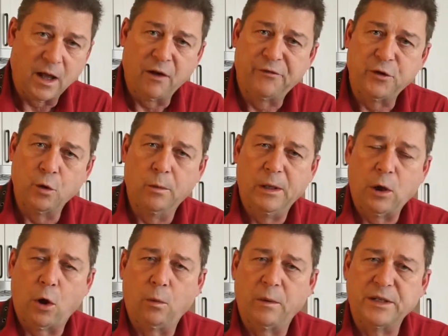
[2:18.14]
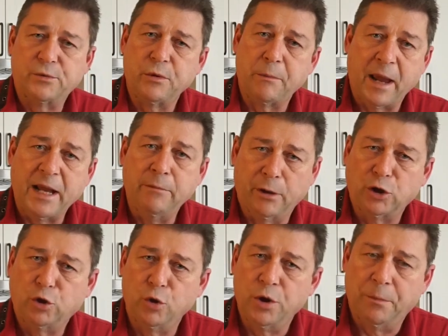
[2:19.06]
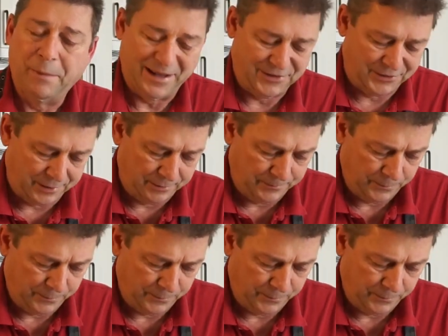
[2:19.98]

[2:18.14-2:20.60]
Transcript: A few will always remain, but do your best.